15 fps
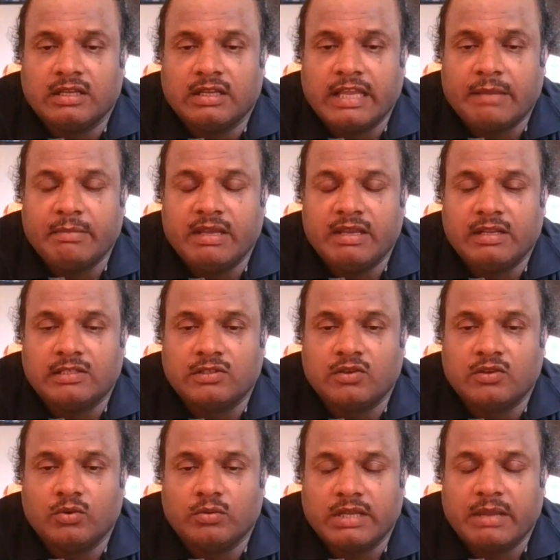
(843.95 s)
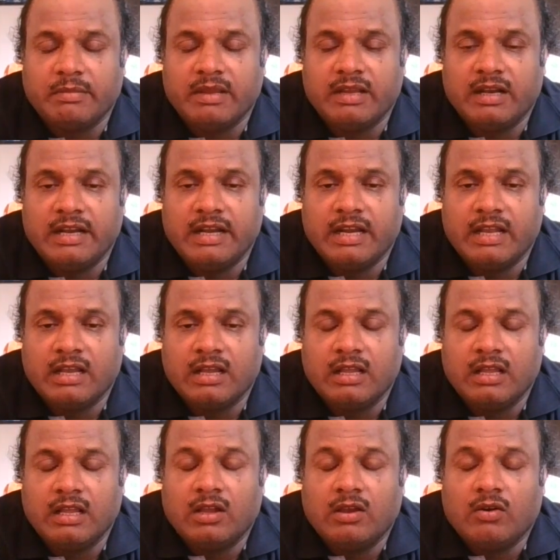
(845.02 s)
chemicals group, chemical data.
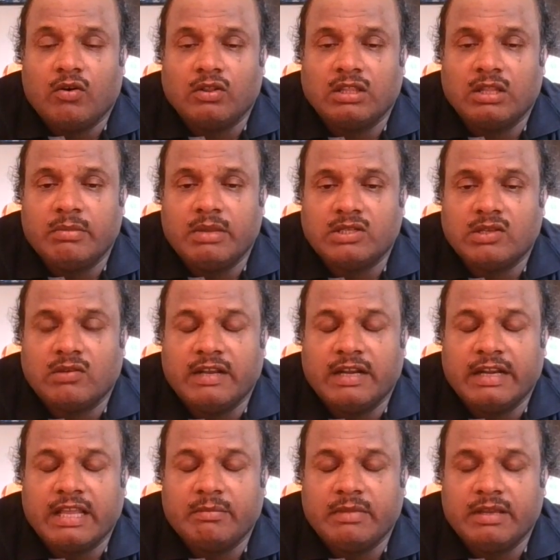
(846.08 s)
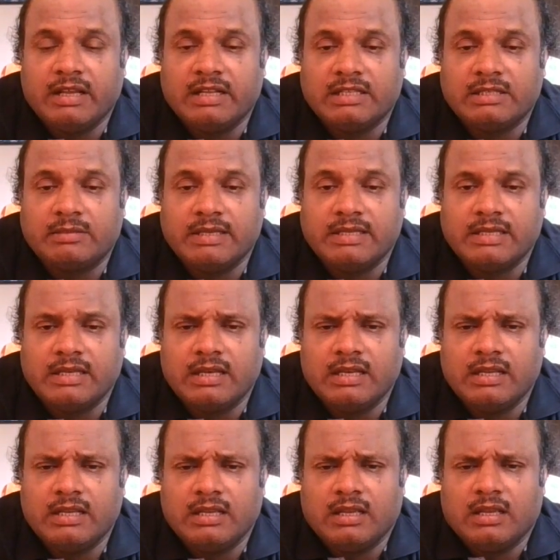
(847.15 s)
On the base of that chemicals,
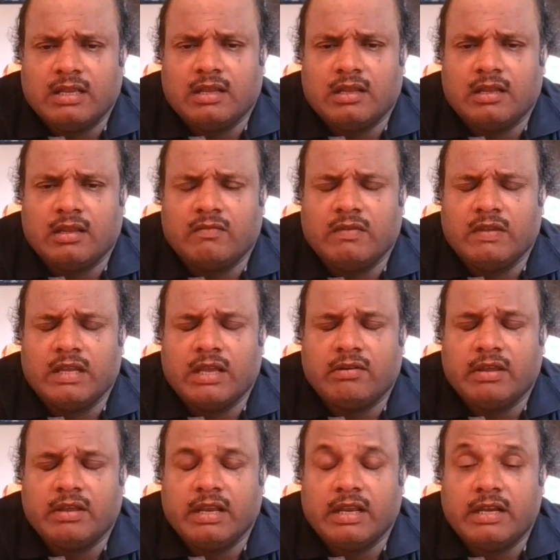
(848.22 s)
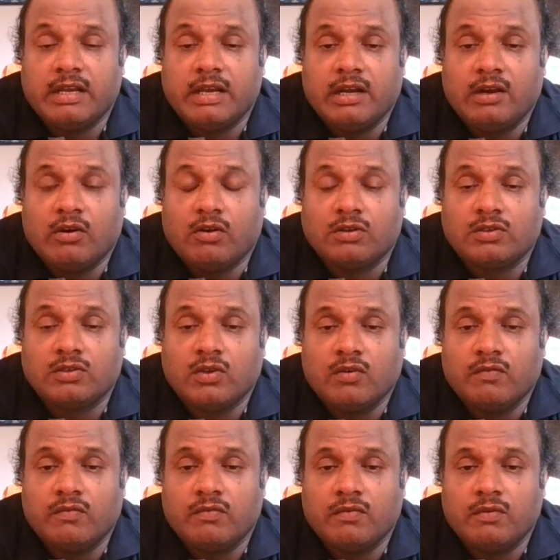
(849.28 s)
basically, we have created lots
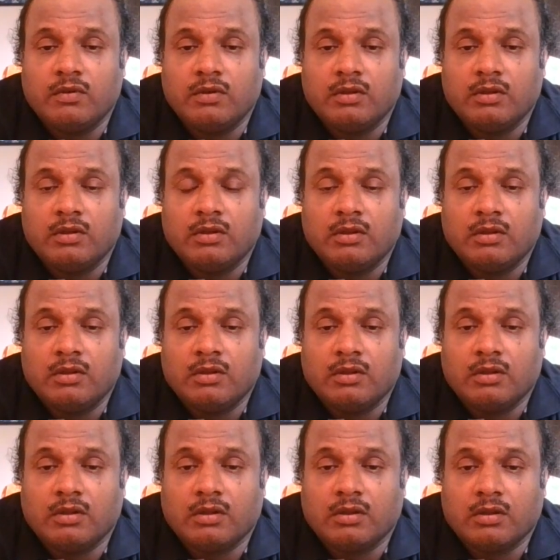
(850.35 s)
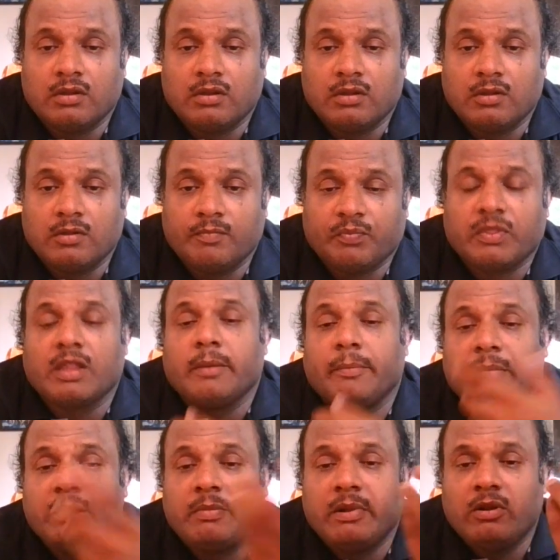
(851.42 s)
of uh,
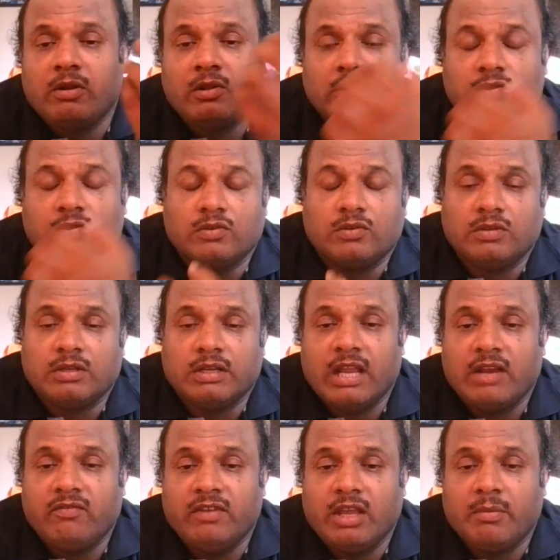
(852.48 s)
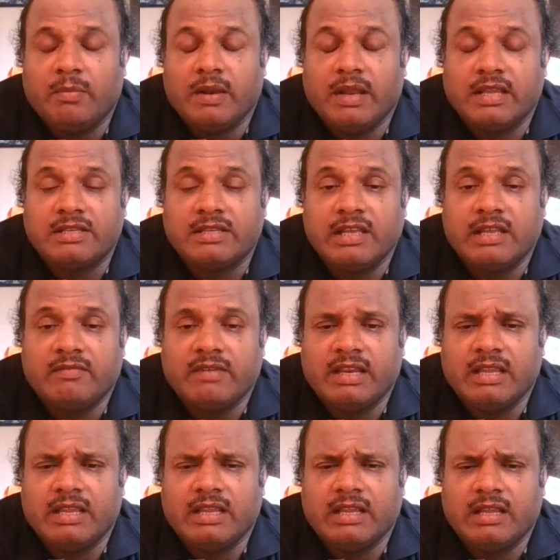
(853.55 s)
people also, and we have placed in
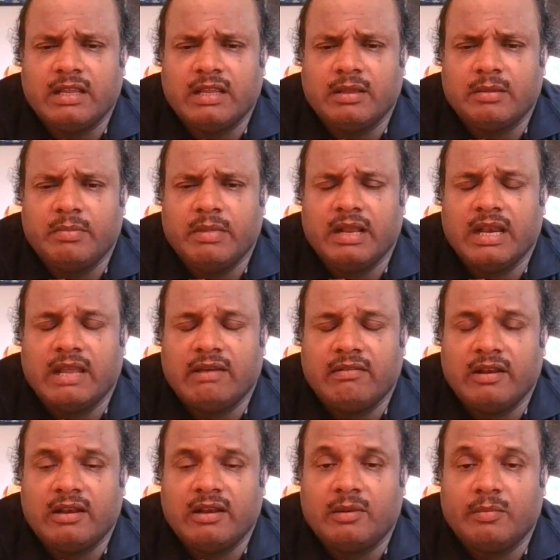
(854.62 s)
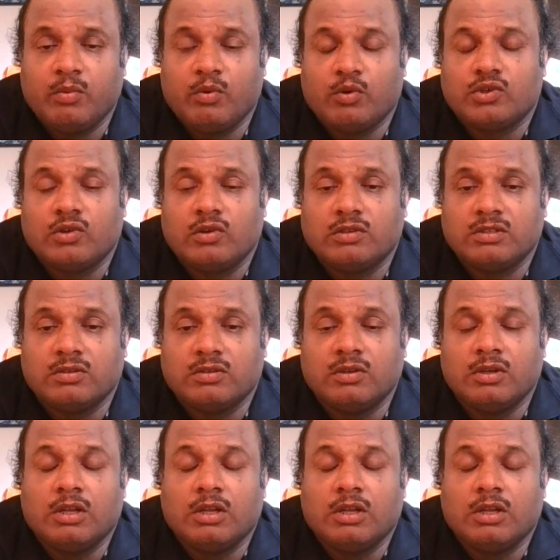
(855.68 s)
very big level post also.